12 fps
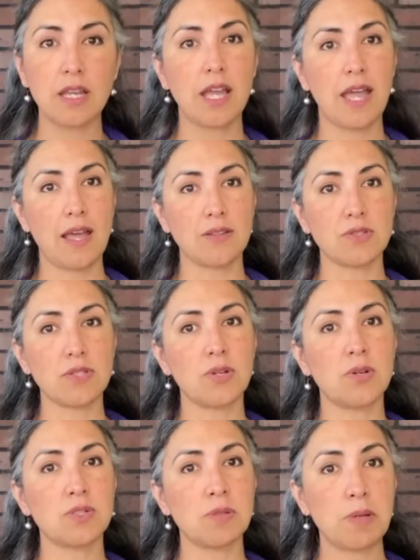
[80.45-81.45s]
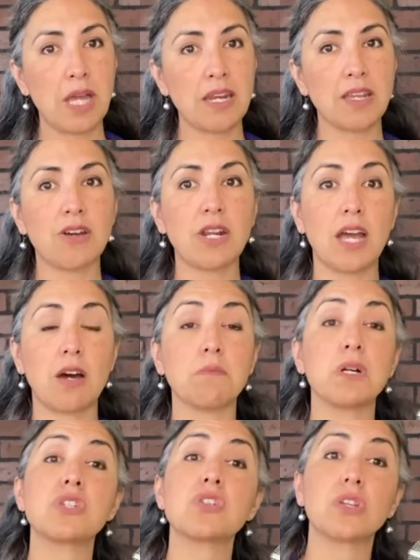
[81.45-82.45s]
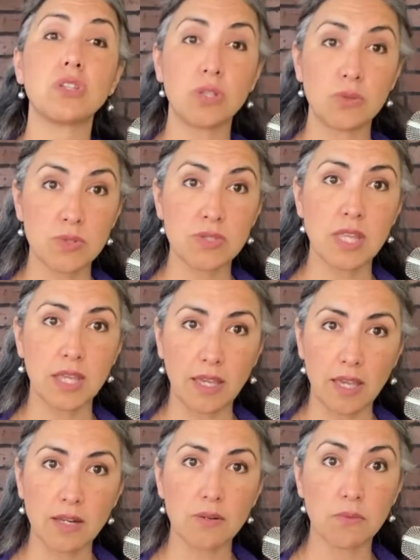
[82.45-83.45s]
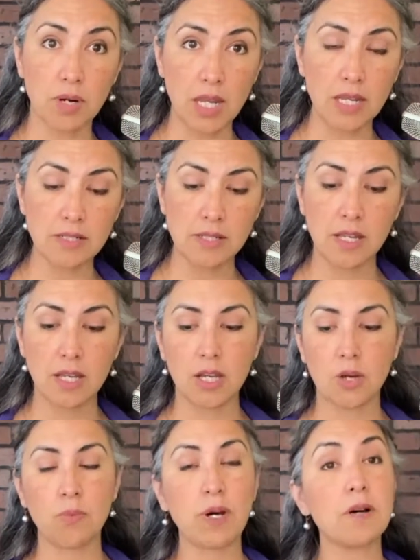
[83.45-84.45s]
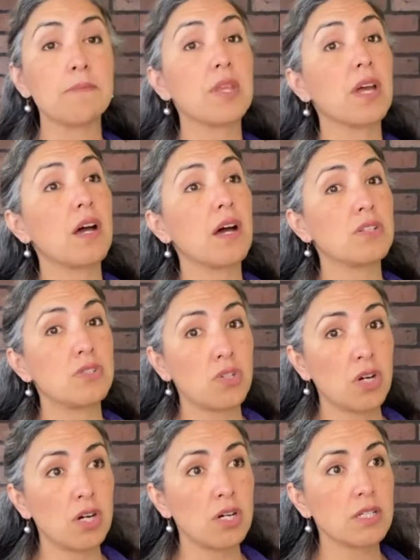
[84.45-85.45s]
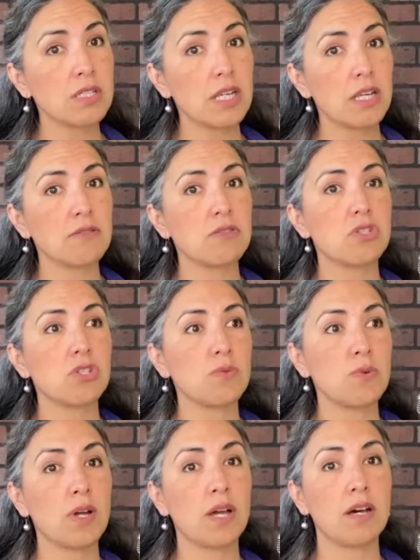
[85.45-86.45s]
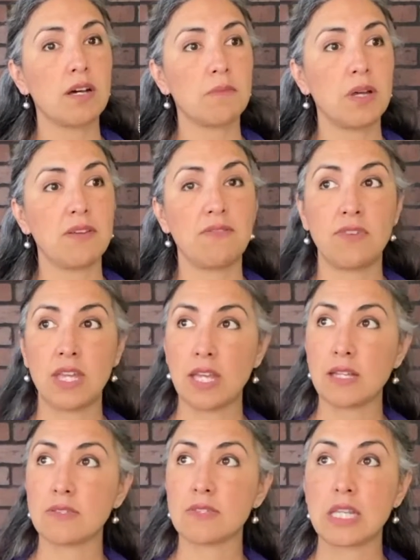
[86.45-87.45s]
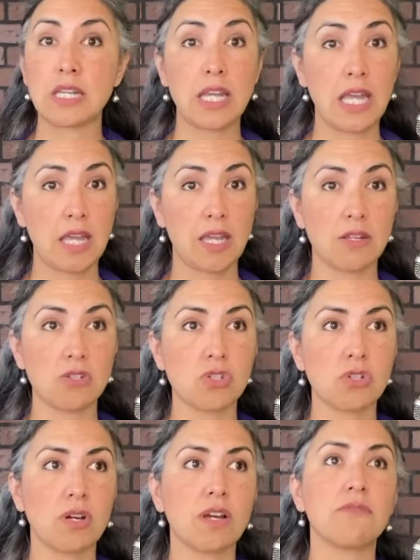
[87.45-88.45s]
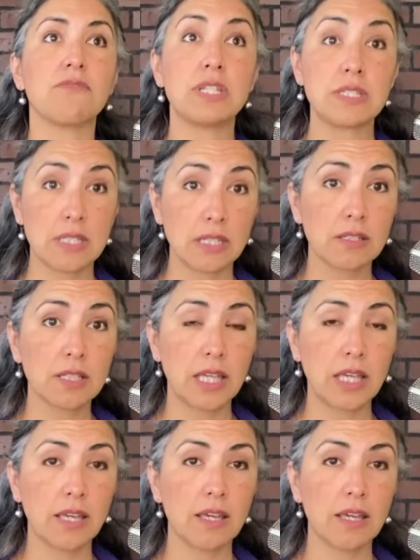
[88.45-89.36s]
And so depending on how much use they get, right? Well, a dog tends to advance in age physically